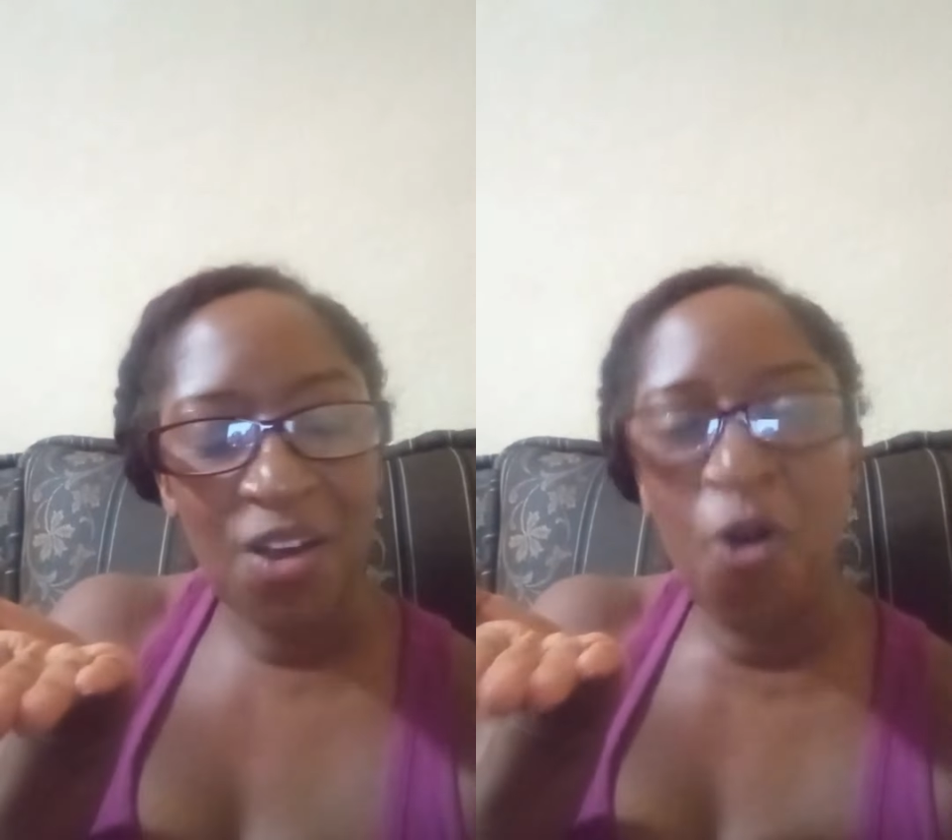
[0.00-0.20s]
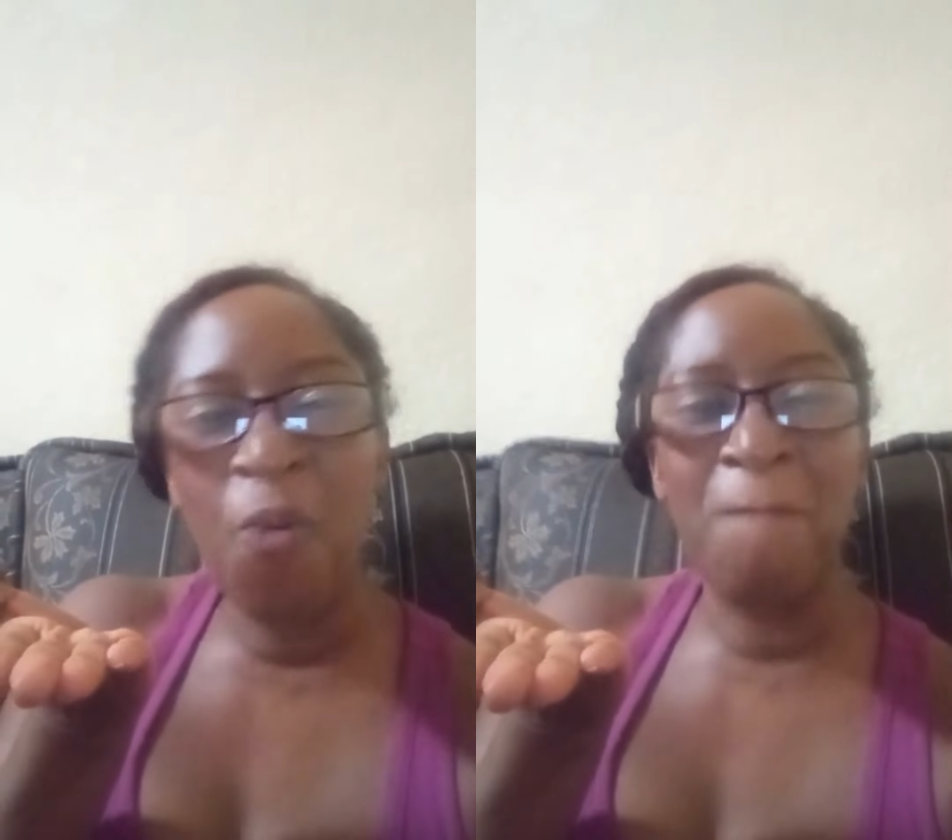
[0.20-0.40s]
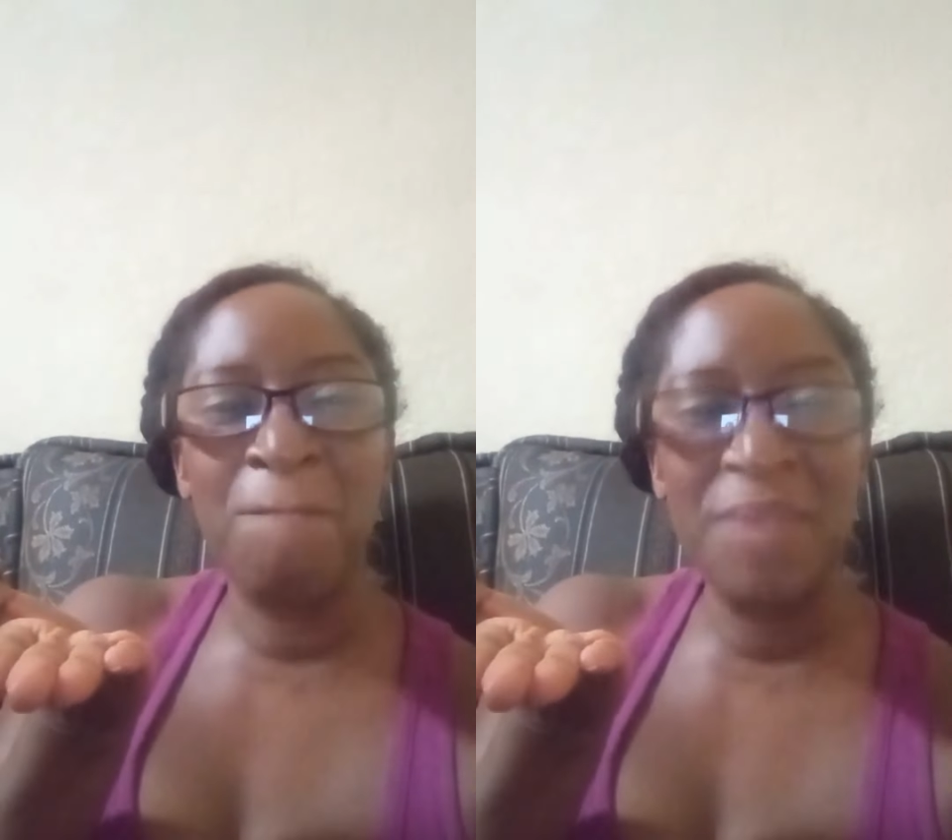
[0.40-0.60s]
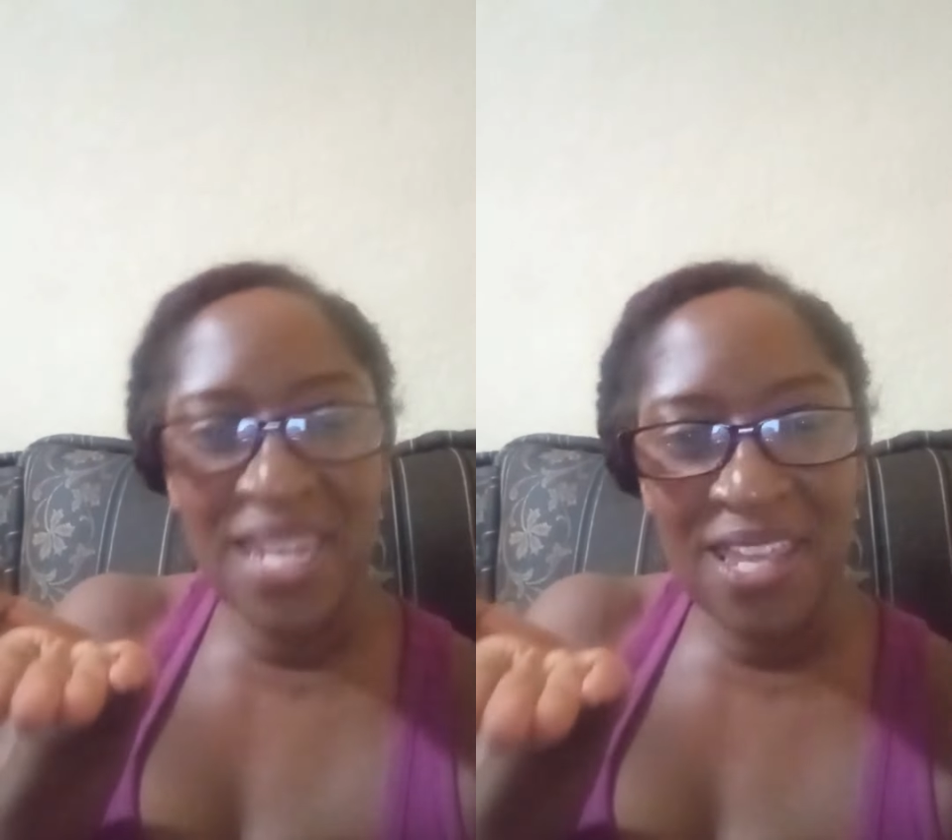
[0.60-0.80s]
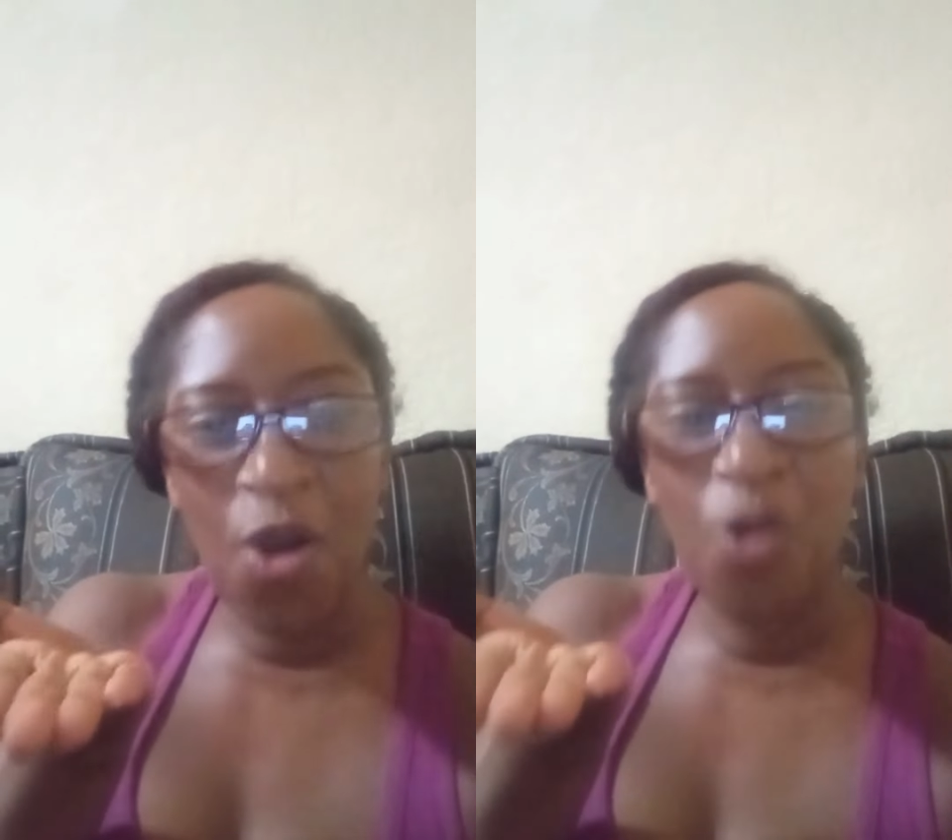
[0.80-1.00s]
old
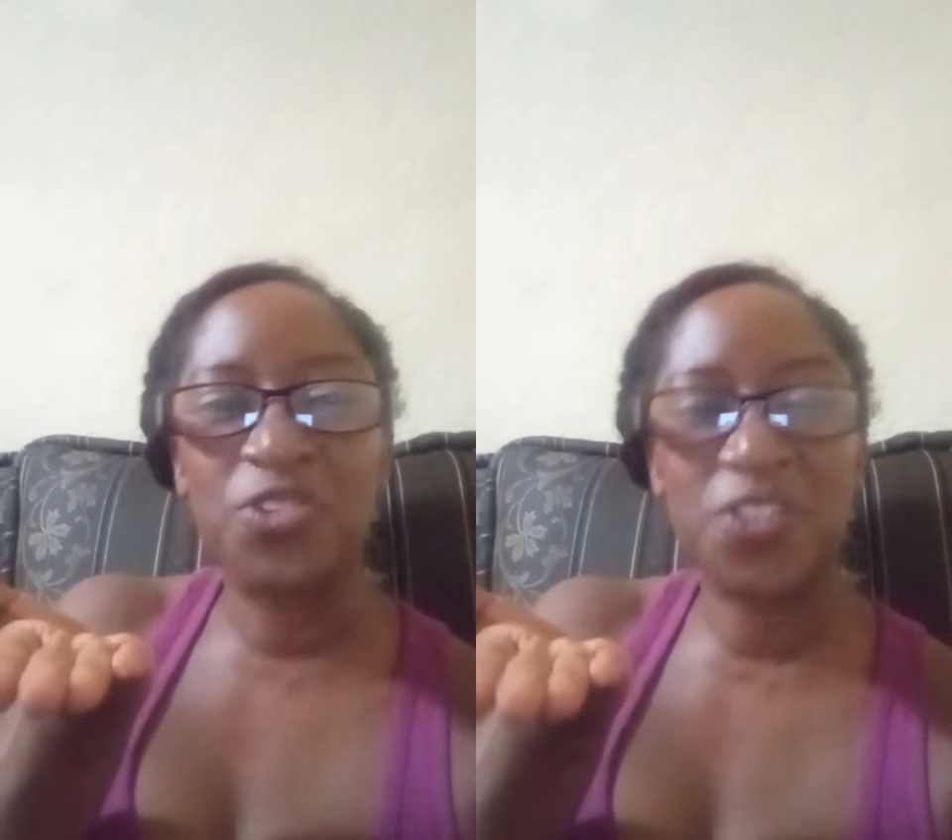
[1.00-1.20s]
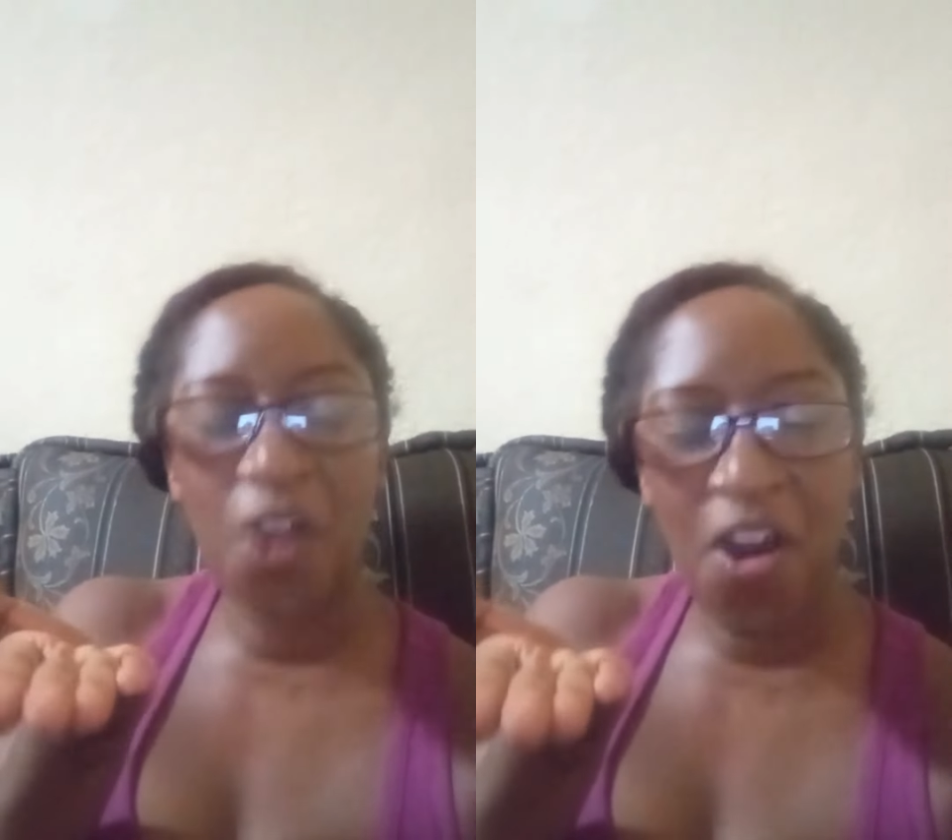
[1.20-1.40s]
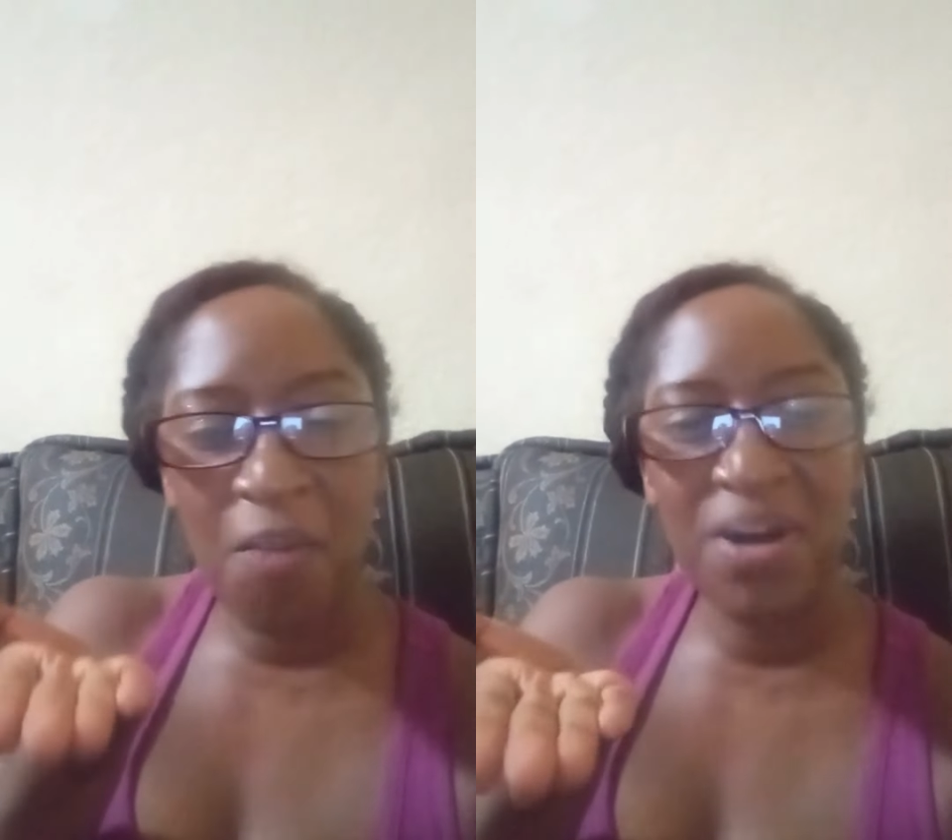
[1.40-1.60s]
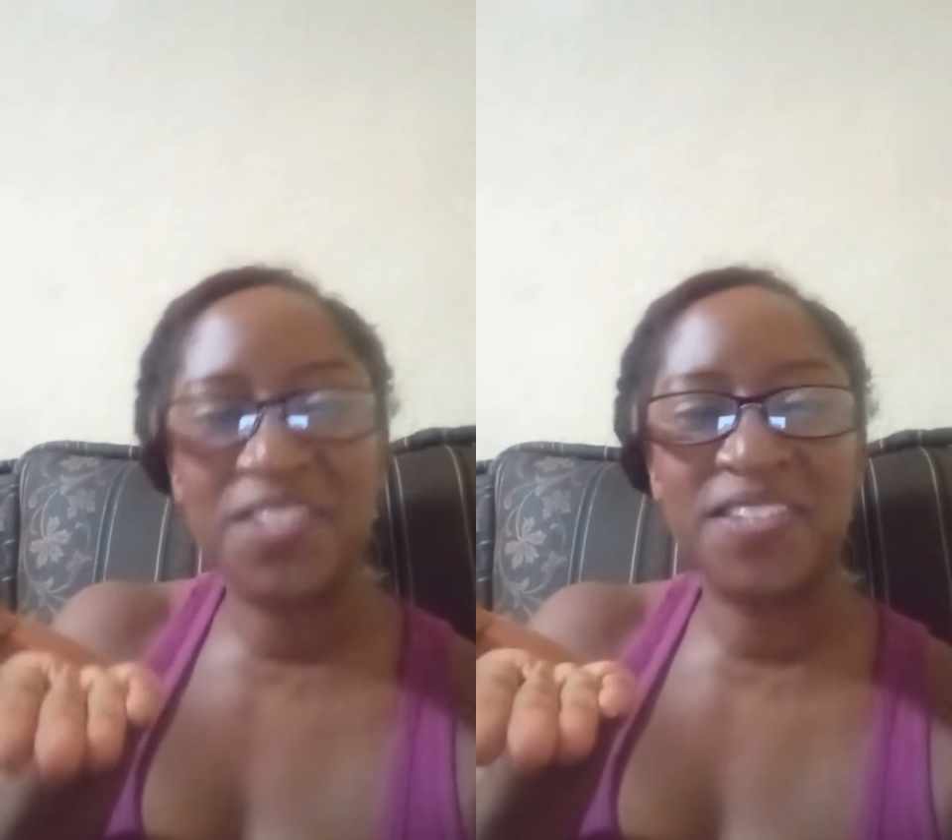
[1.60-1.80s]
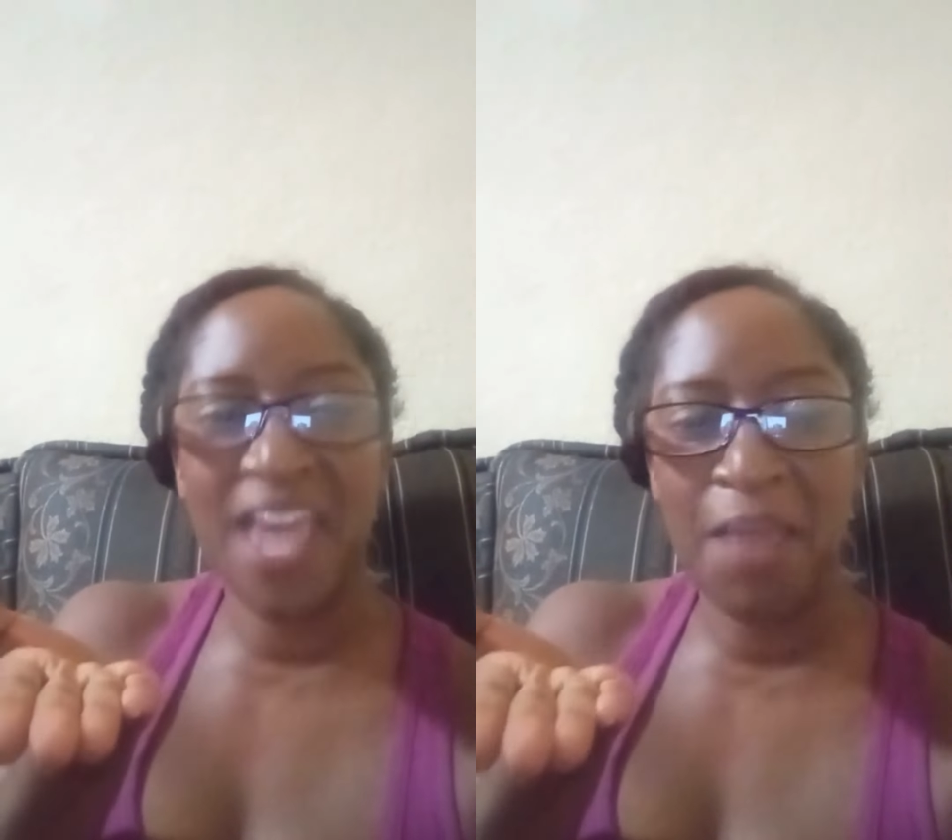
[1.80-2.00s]
mediocre
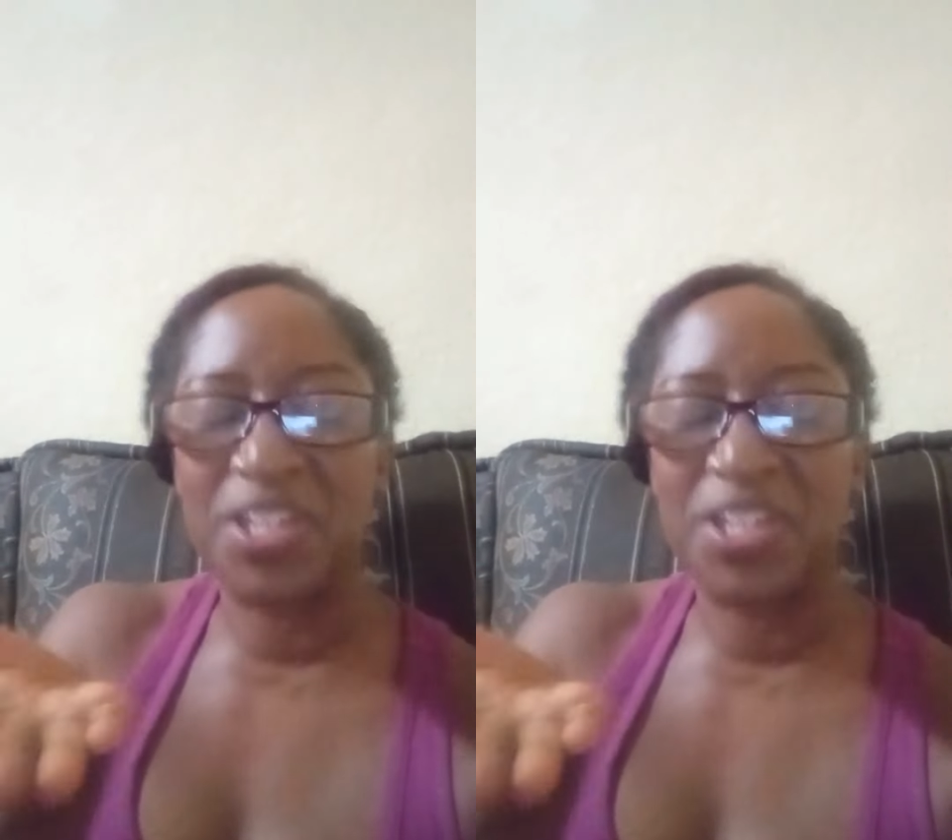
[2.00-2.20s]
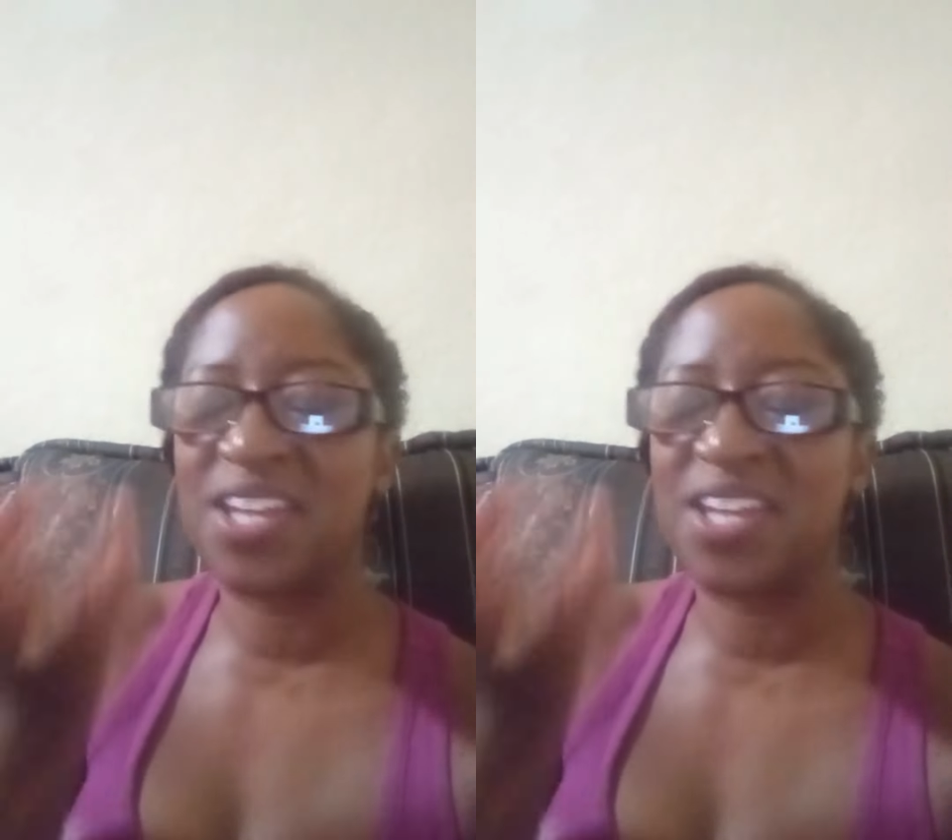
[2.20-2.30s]
Starbucks sandwich,